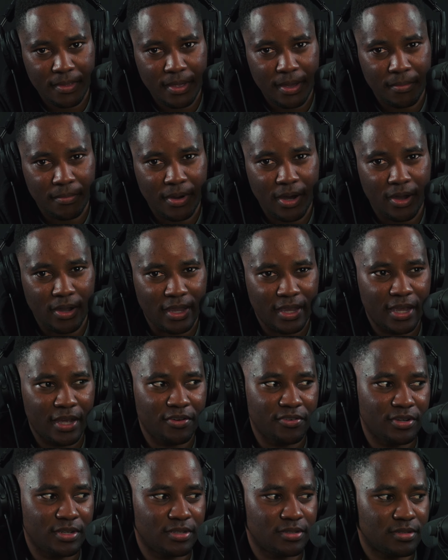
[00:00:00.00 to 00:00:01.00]
about
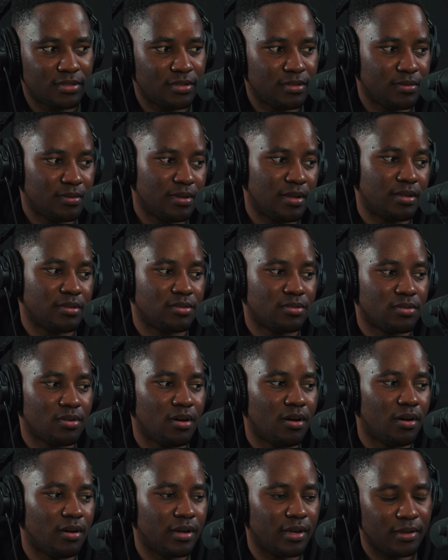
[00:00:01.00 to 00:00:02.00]
Kendrick's
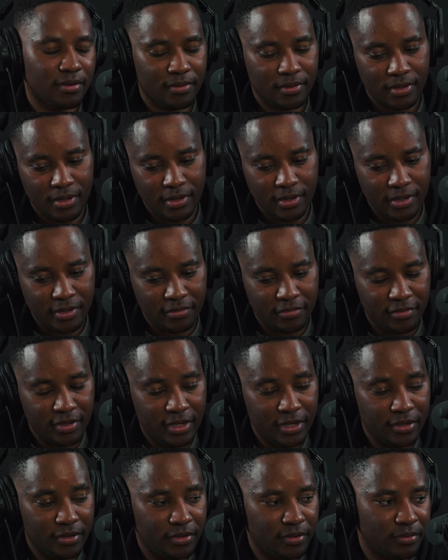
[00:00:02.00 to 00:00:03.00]
song and
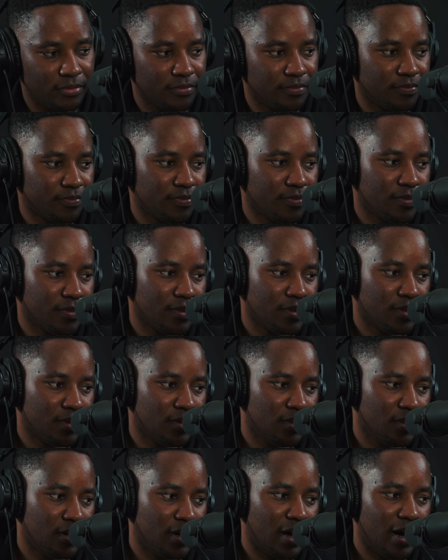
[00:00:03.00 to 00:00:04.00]
video,
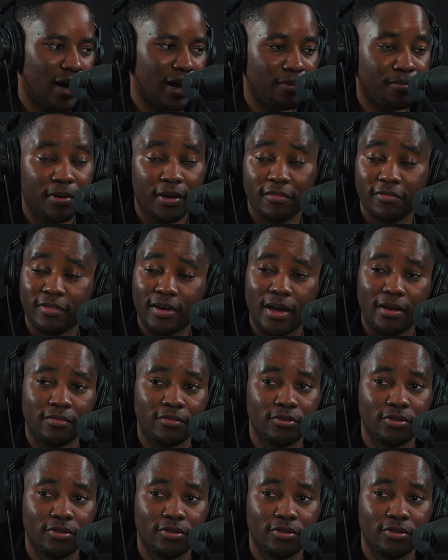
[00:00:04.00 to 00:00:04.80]
The Hard Part 5.